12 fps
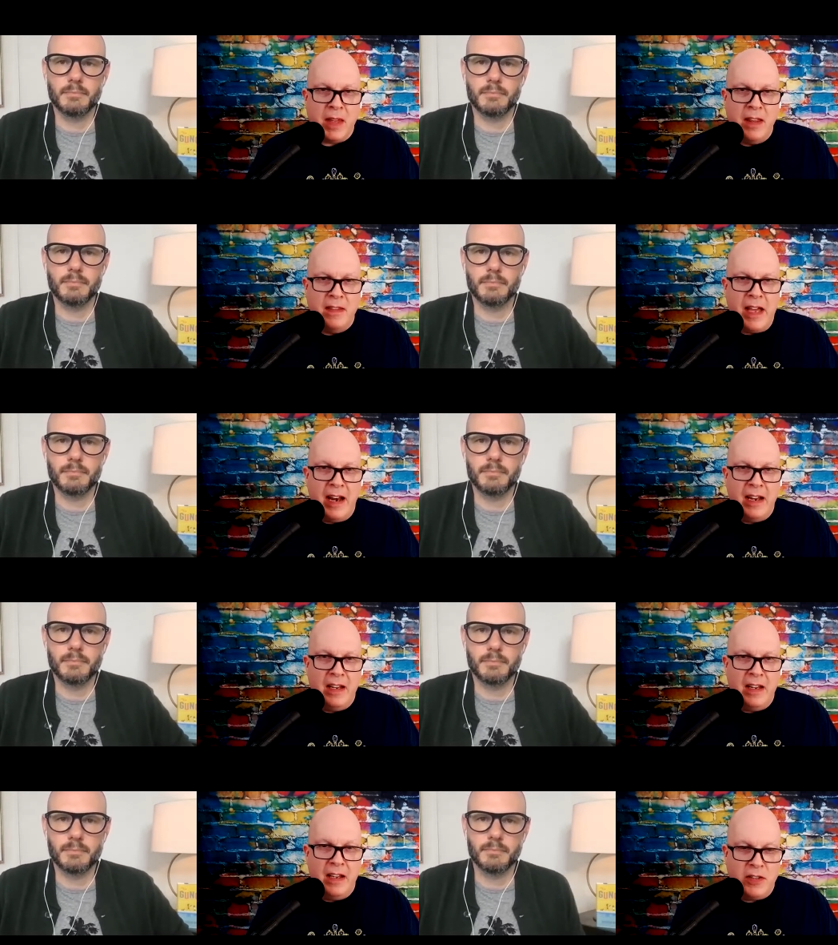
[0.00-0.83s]
Speaker 1: that
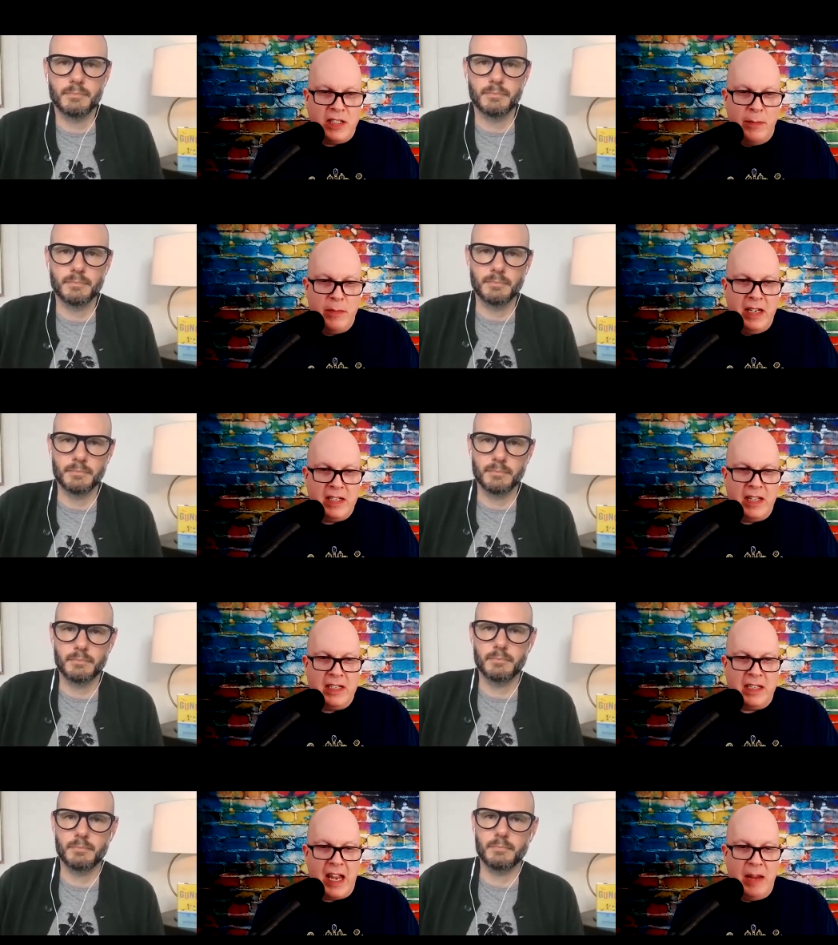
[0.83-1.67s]
some of these
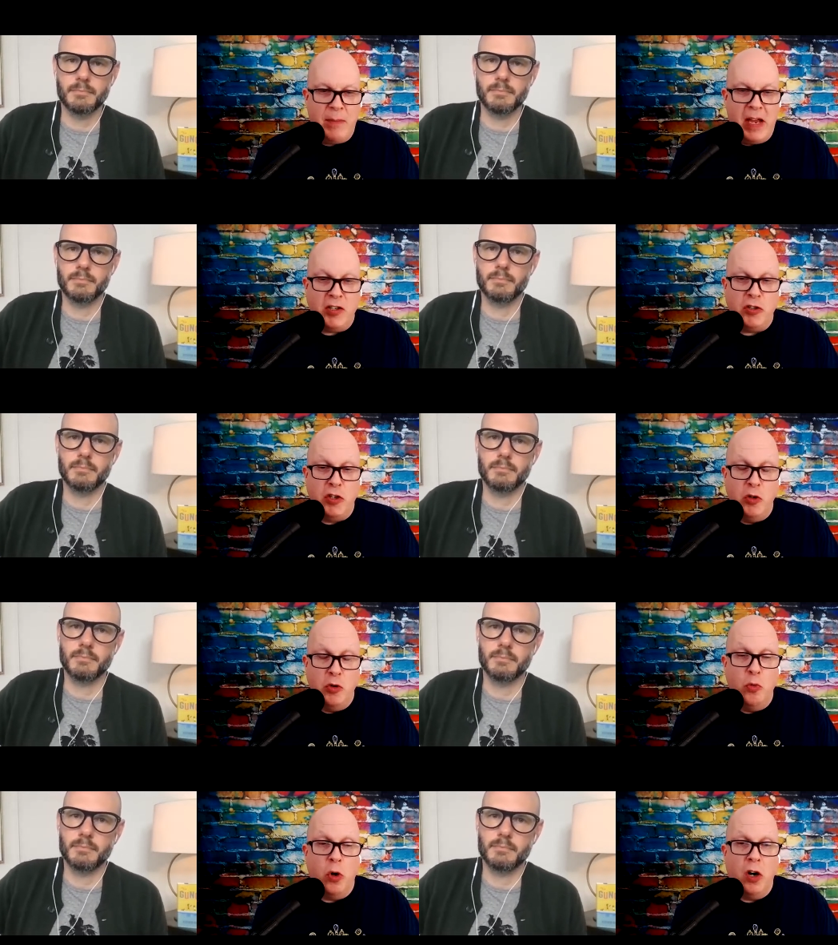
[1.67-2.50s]
things came as
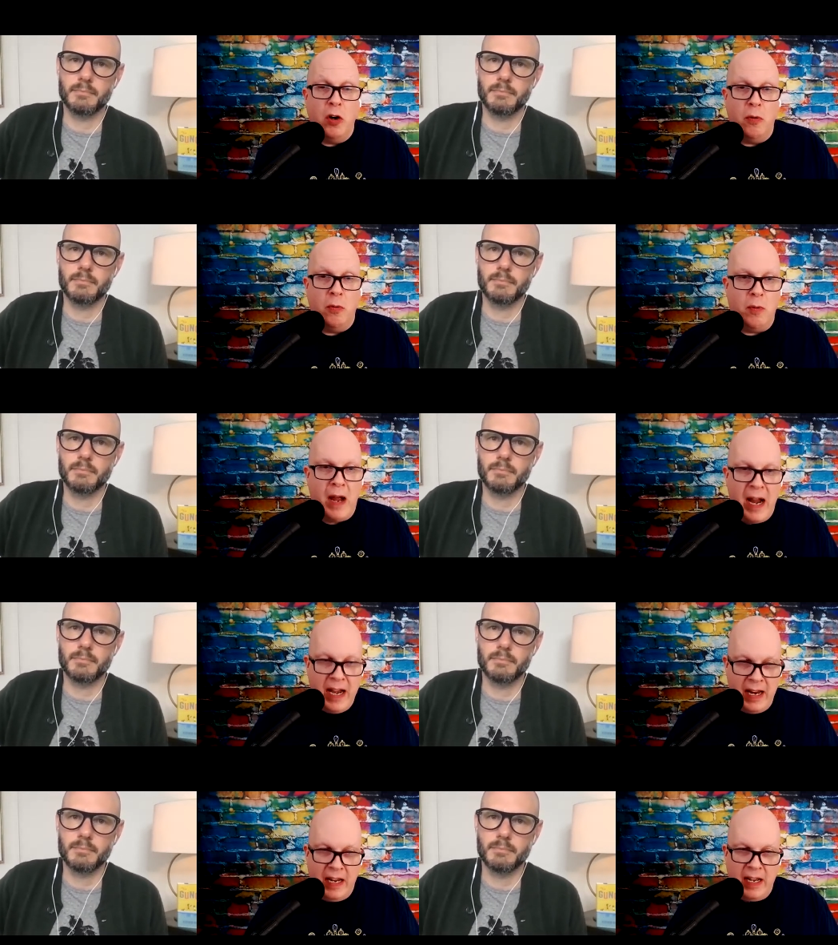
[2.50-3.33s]
you were
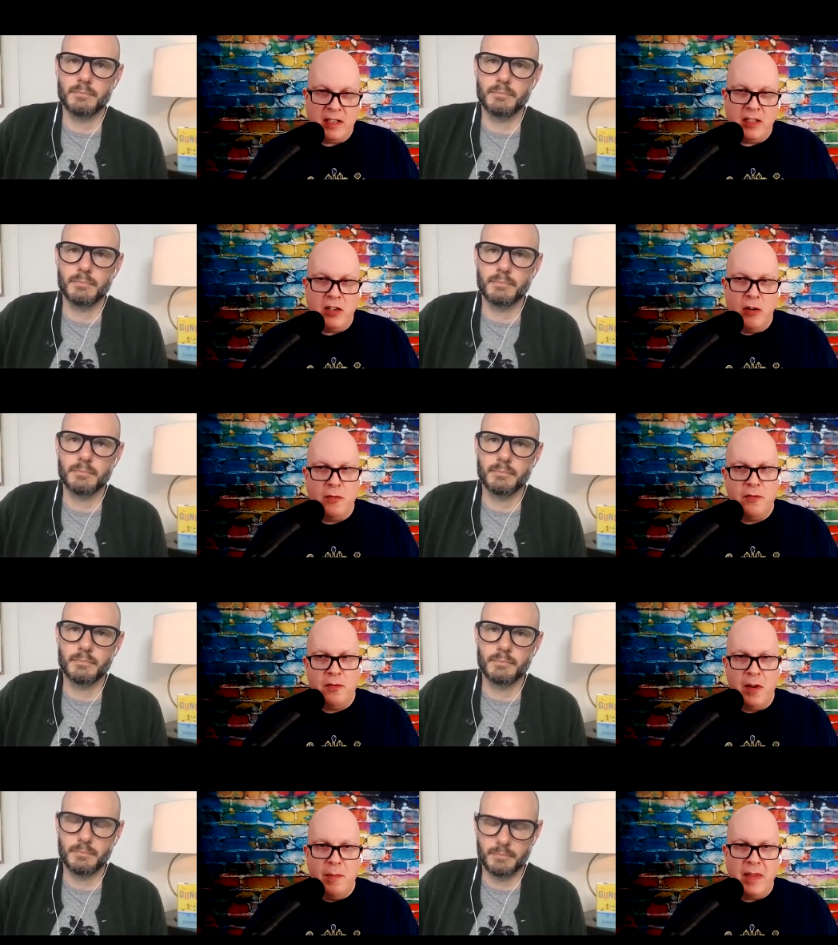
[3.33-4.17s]
writing it. So
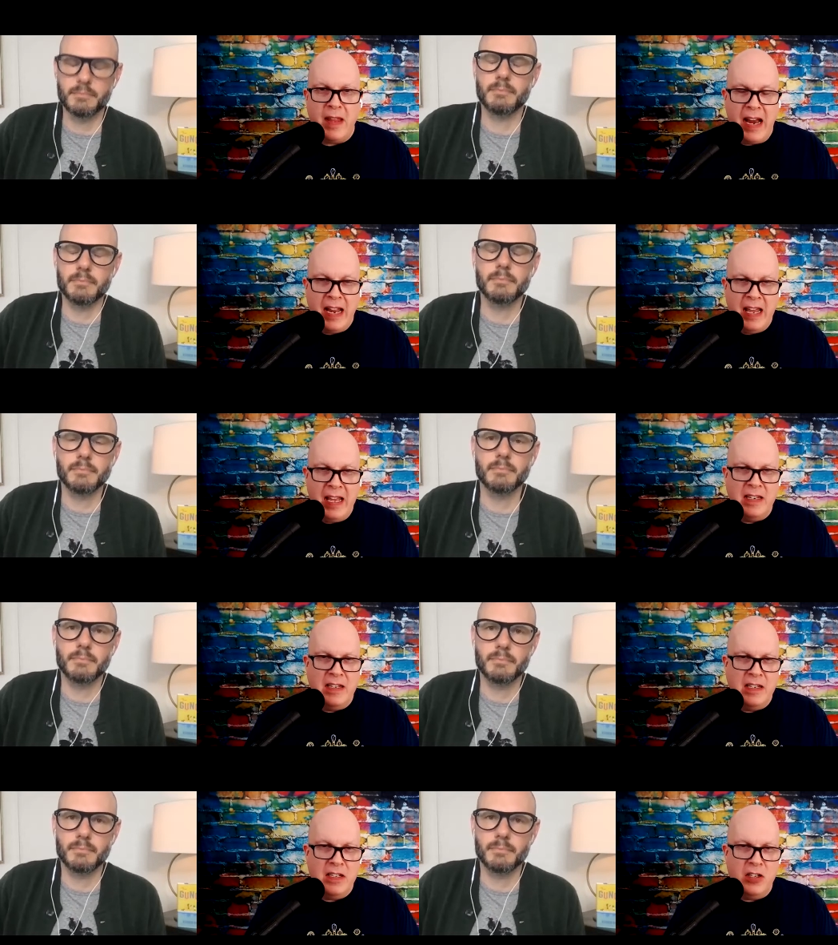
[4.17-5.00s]
from that
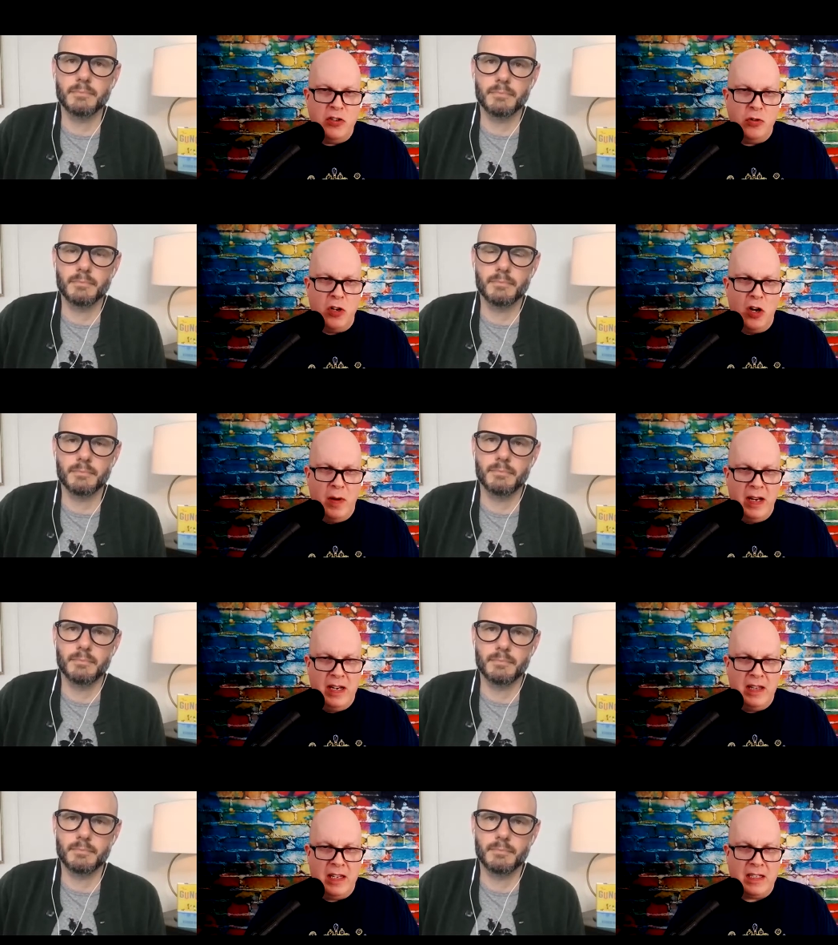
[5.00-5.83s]
end, did you go
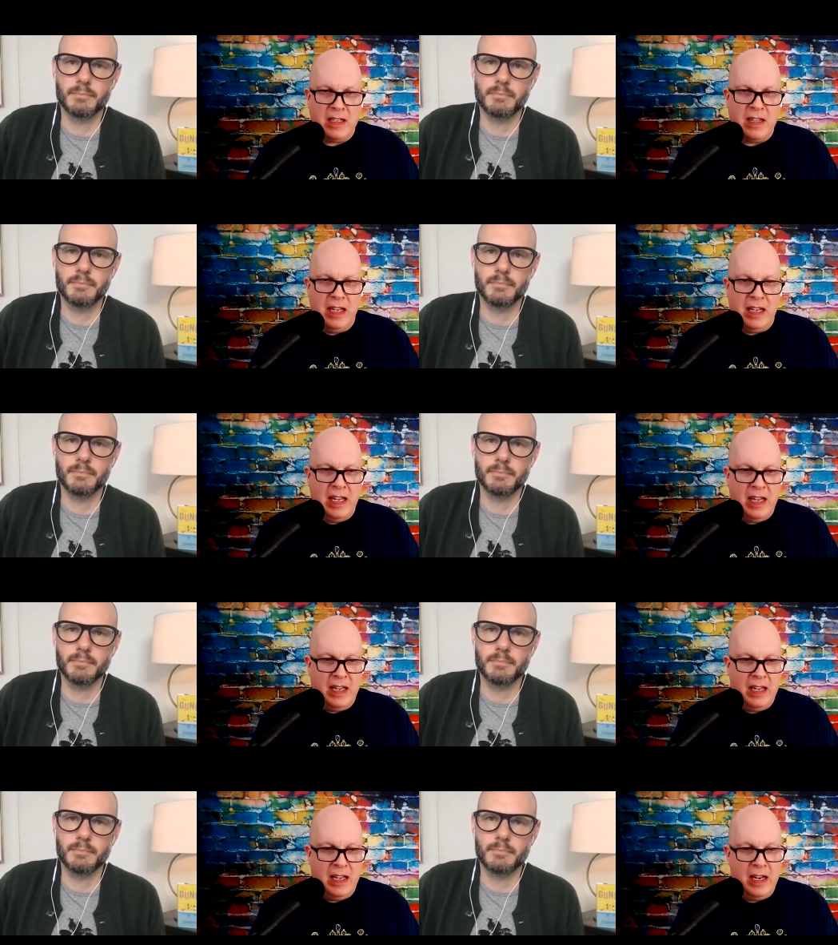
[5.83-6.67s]
into this
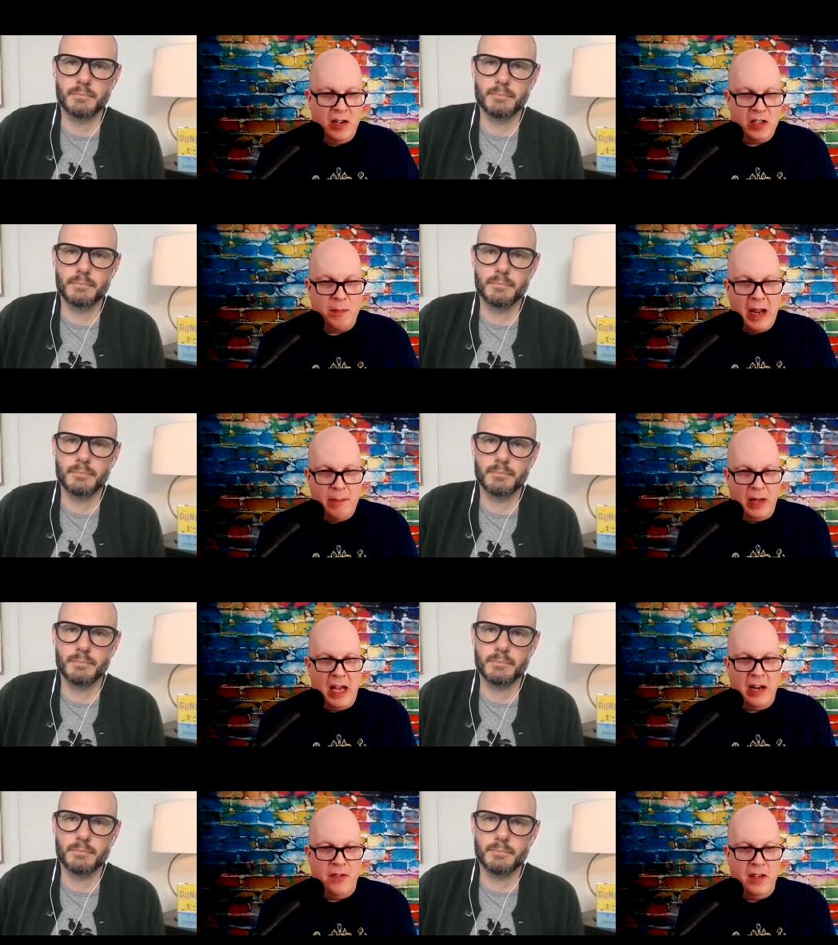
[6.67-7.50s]
thinking, here's my
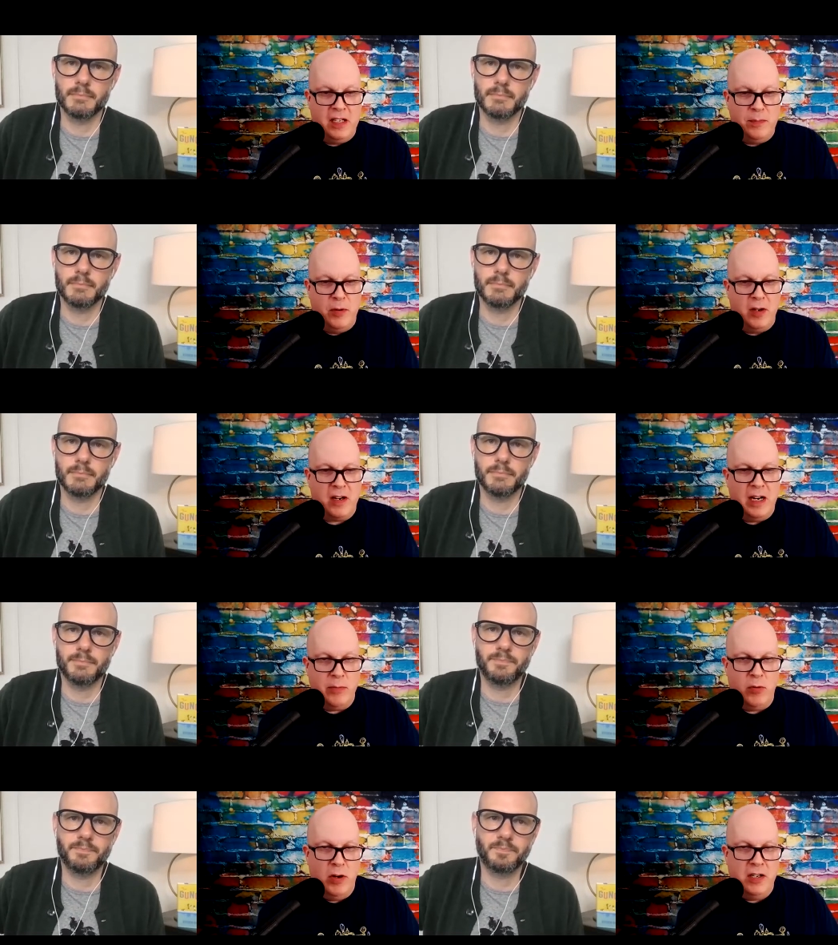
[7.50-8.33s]
plot for this book
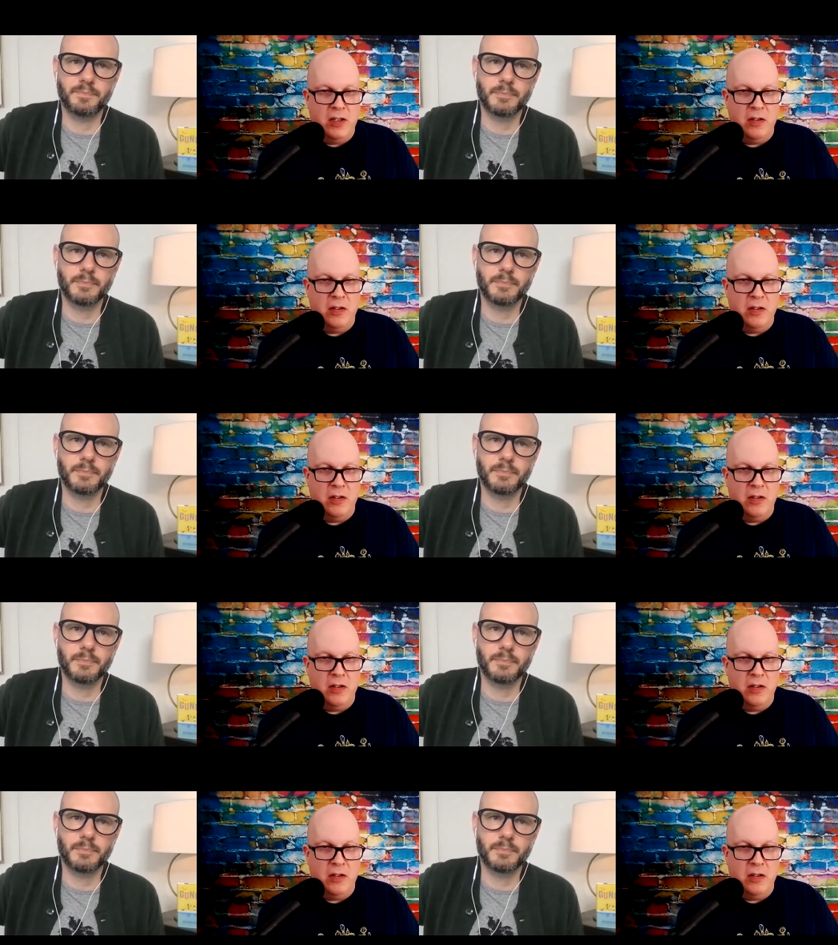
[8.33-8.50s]
and I'm going to